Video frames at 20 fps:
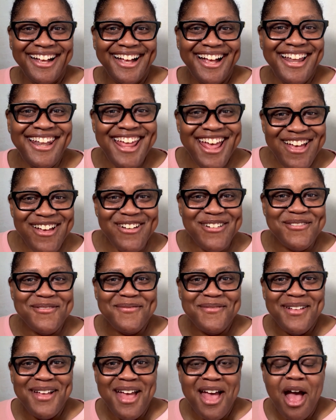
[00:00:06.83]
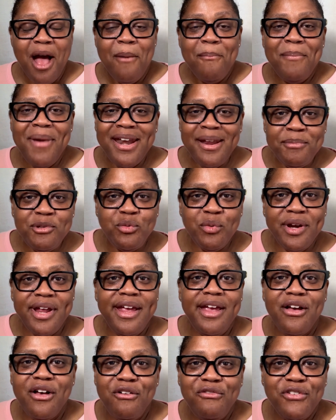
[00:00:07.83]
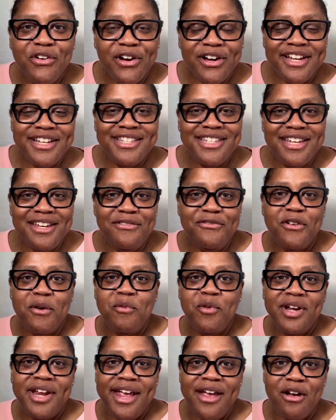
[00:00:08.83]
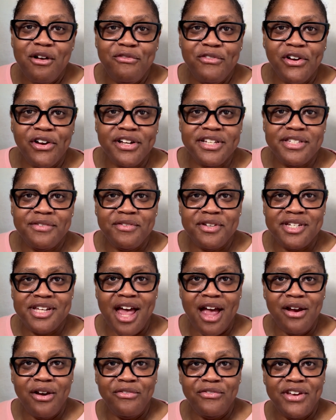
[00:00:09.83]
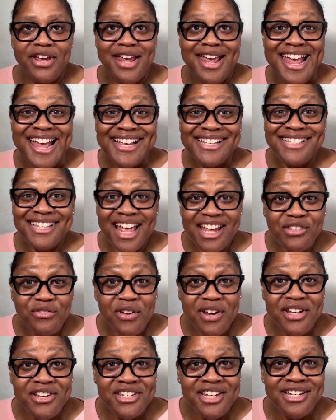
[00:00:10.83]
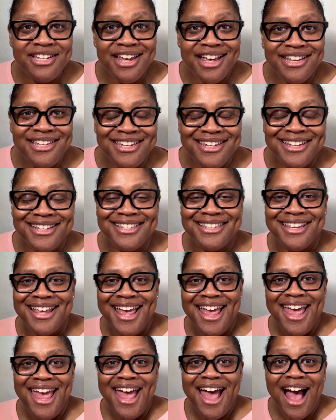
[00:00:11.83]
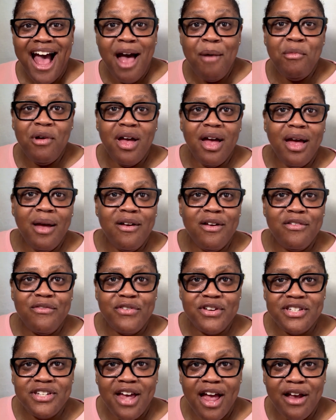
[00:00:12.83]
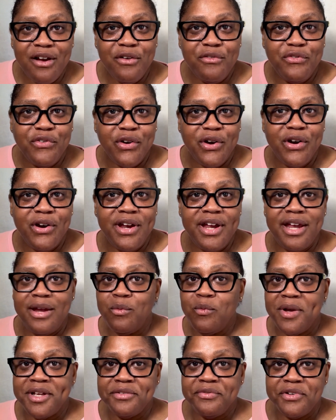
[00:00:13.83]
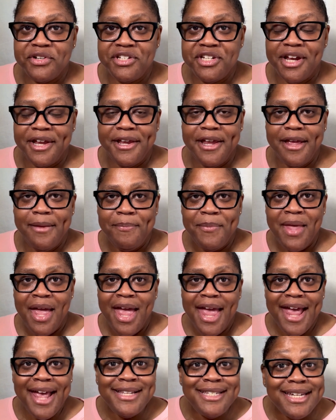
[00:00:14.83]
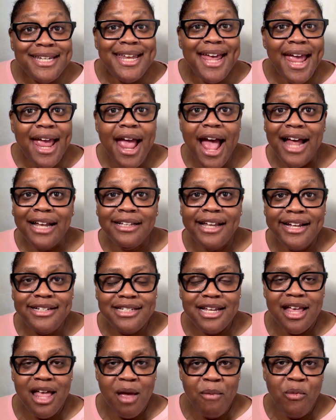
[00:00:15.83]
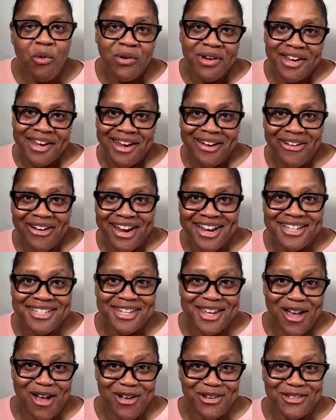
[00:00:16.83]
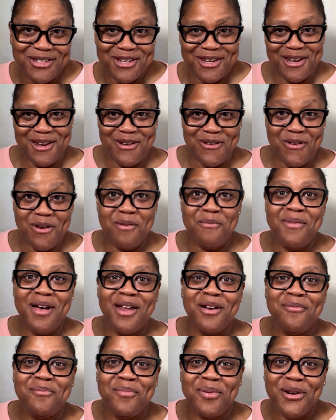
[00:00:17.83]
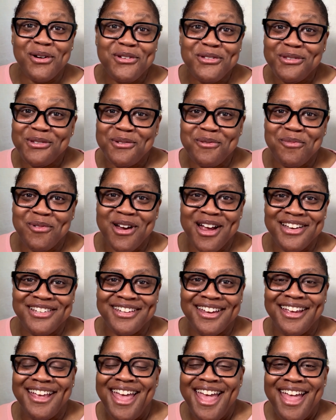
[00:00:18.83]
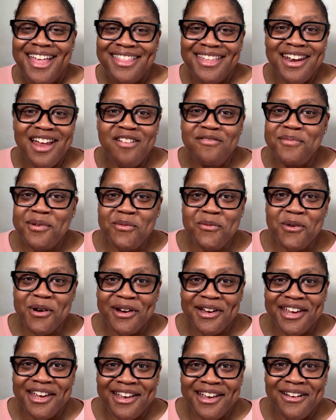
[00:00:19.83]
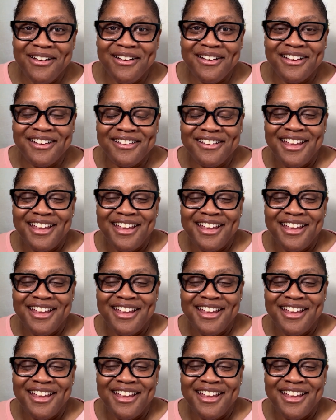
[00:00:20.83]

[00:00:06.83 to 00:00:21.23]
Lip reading: Hello, my name is Renee L. Ferguson from Renee L. Ferguson Photography/FinishingTouches. I'm a photographer in West Virginia, and today I'd like to come on here and talk to you about a personal project that I've been working on